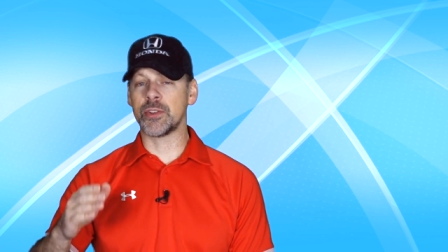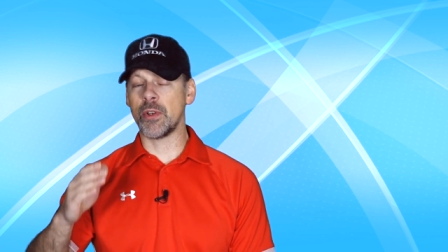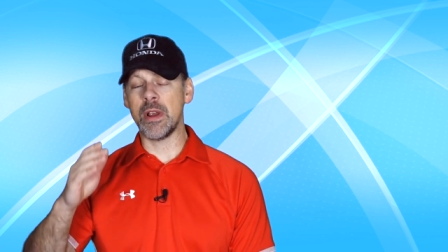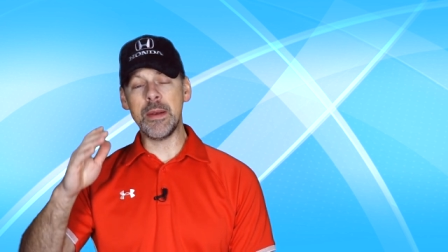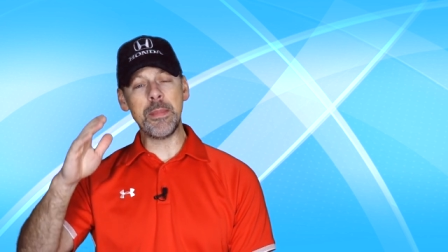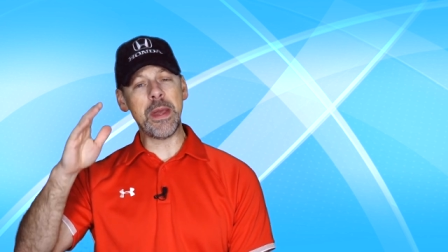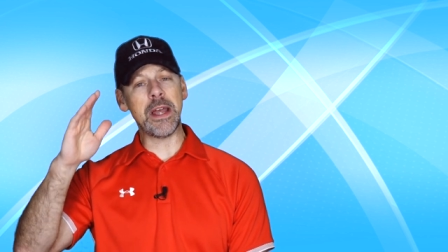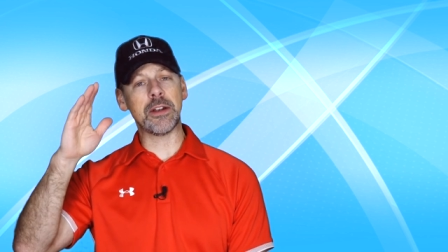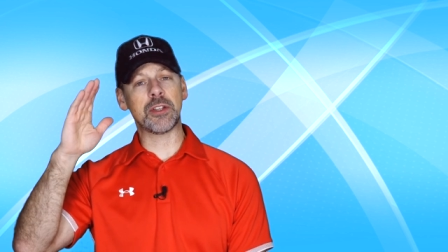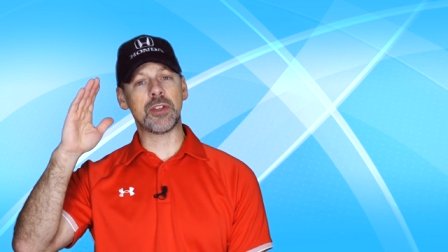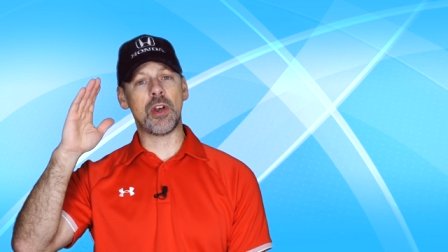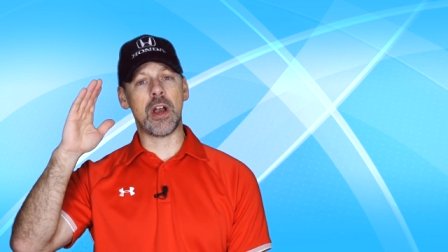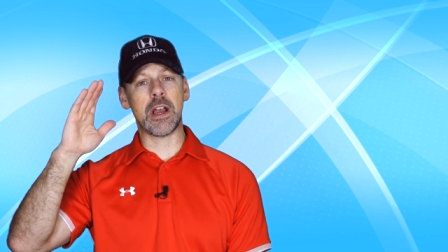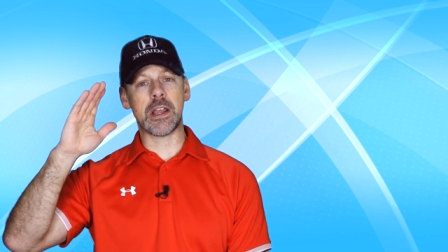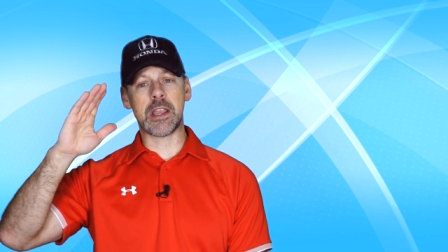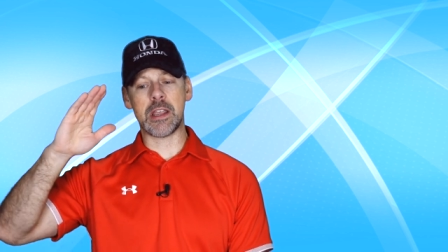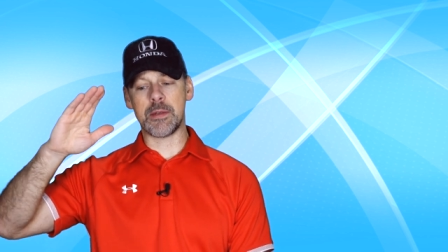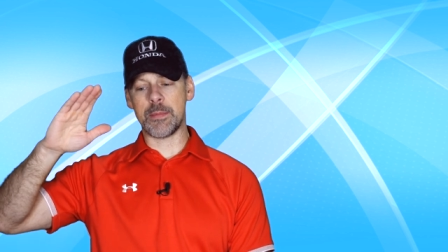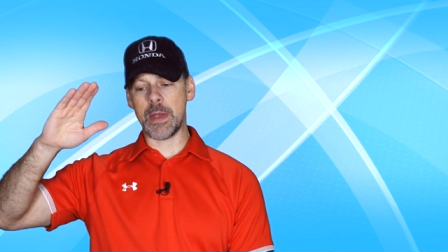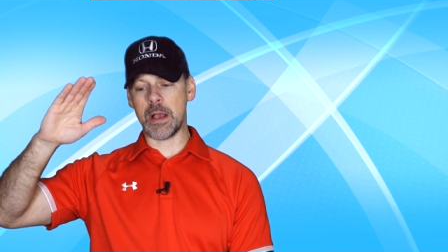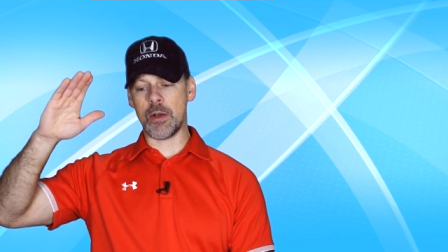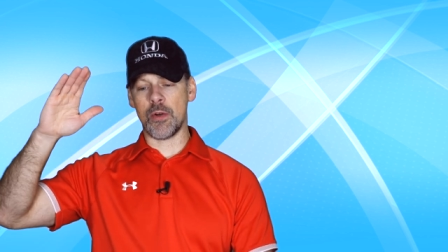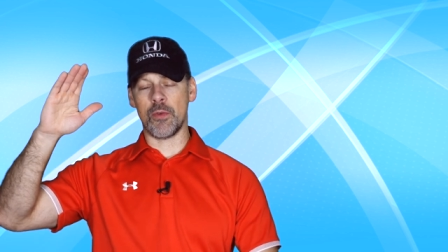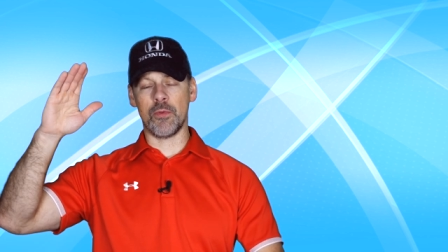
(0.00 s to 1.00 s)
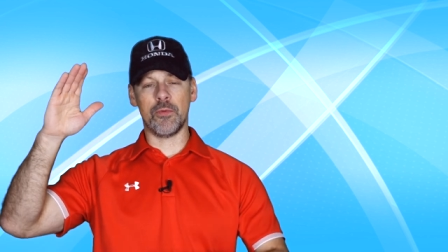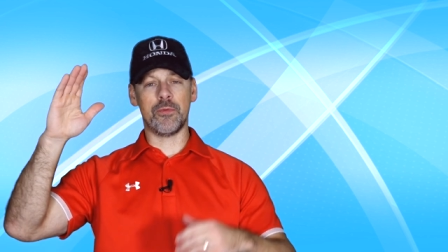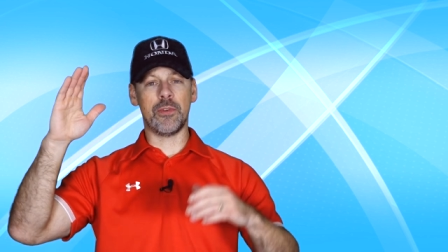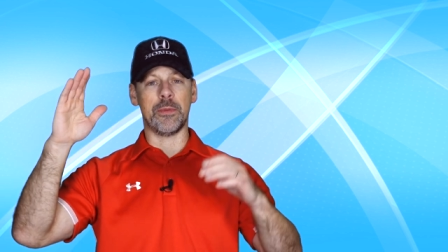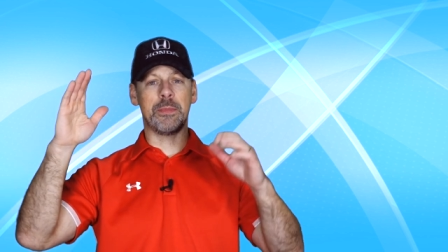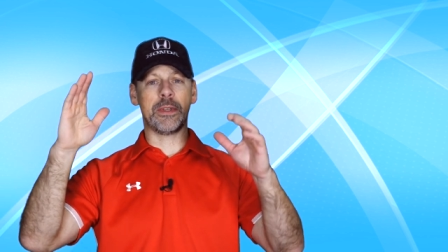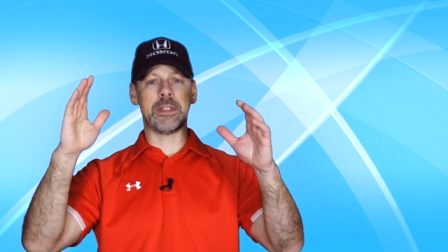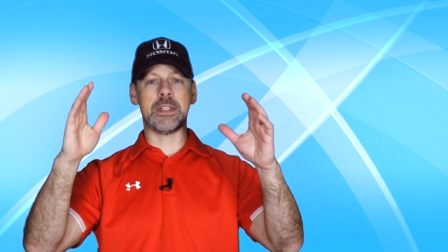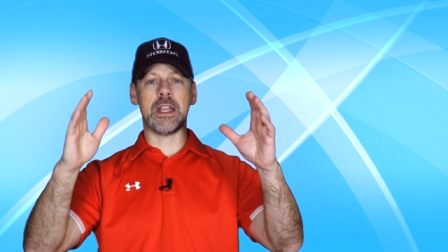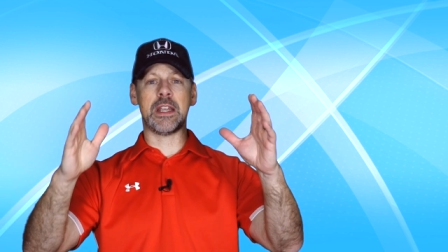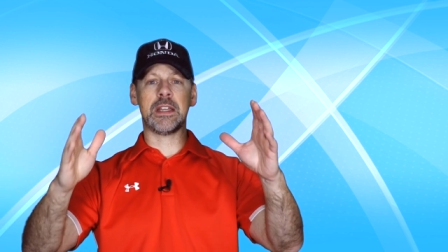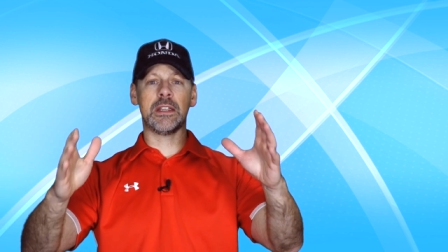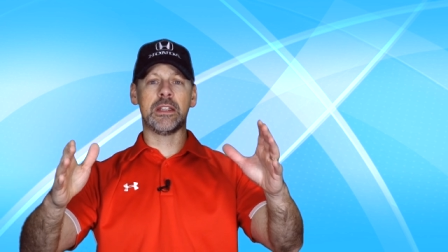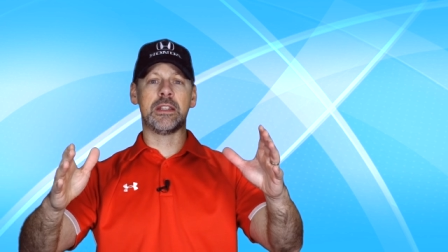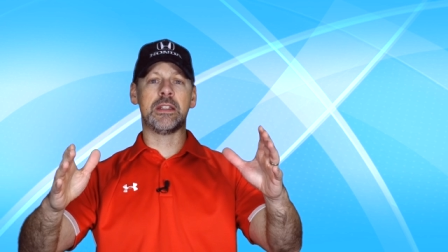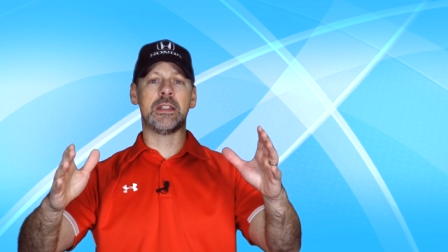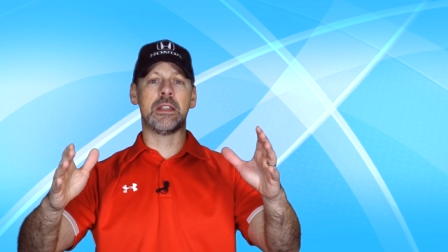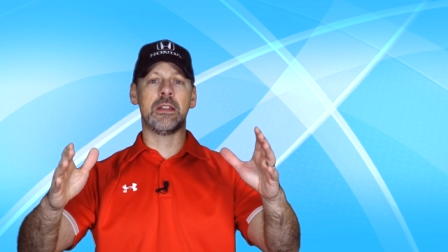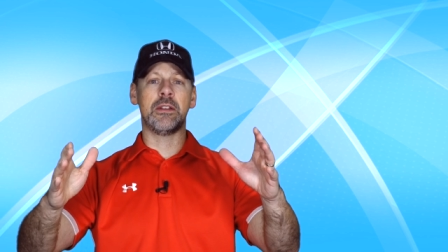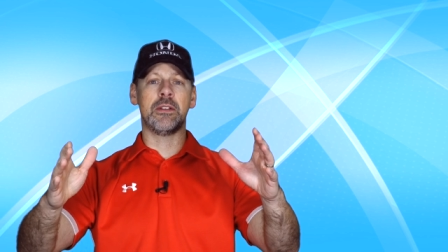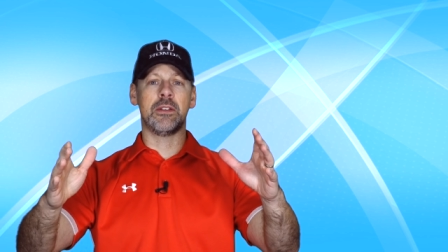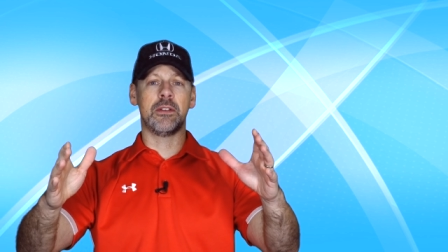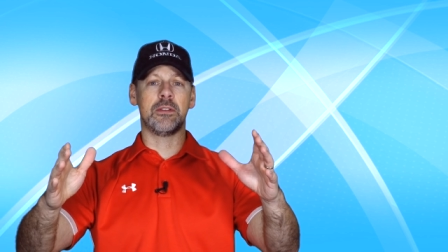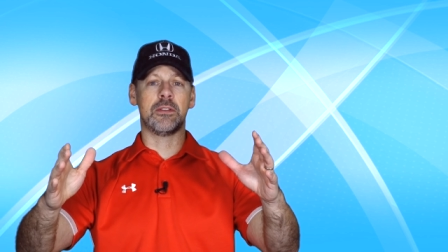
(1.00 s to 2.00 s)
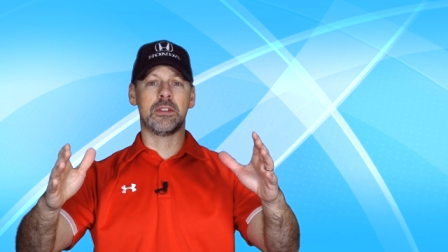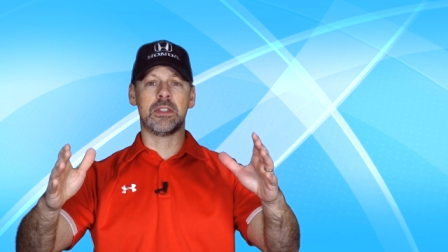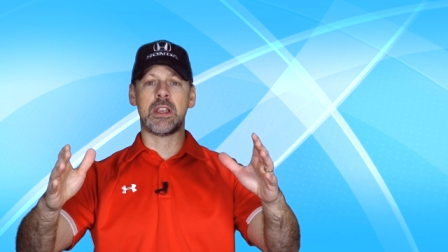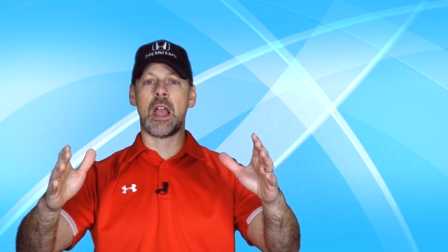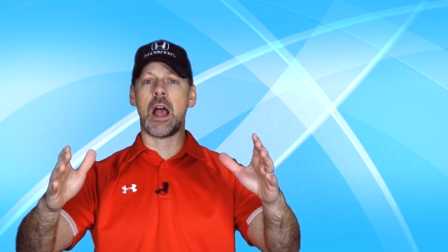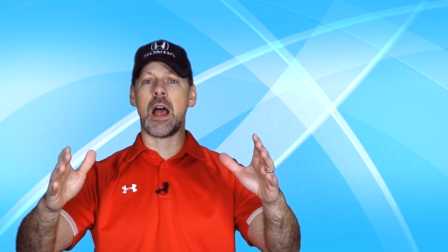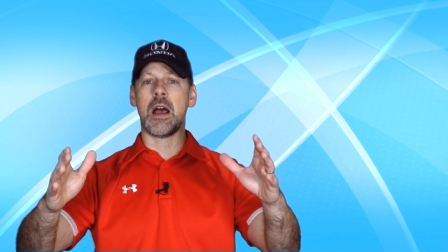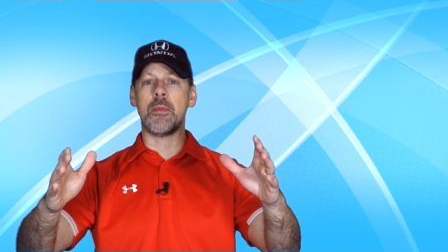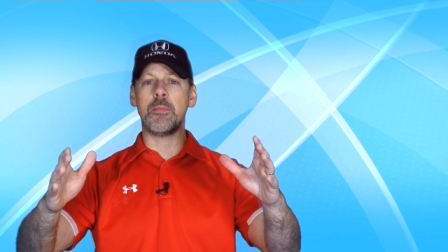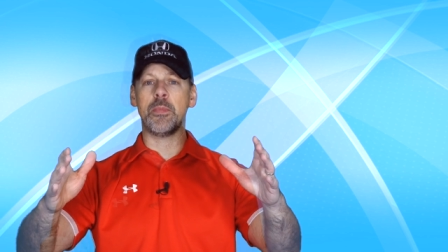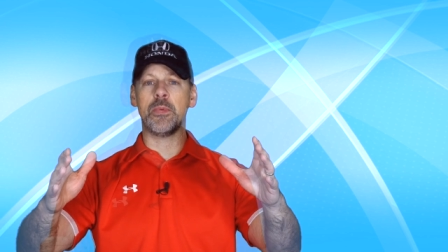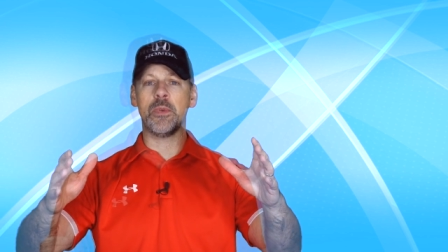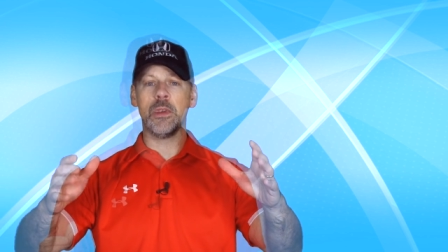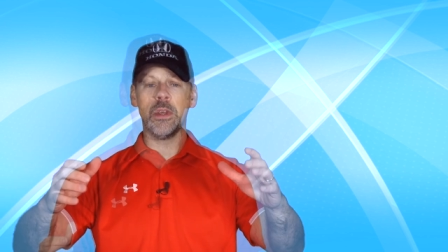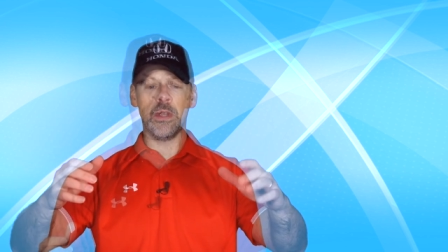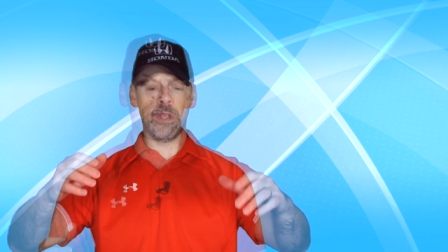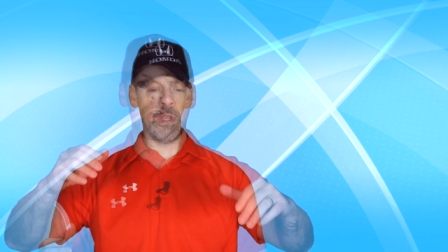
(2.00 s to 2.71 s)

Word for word: So I'm not talking about from a dead st stop.